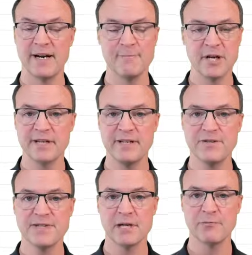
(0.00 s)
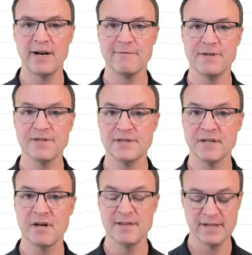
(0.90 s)
And I'm not going to use cell reference
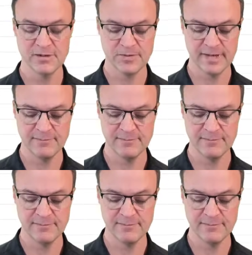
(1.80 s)
on this one.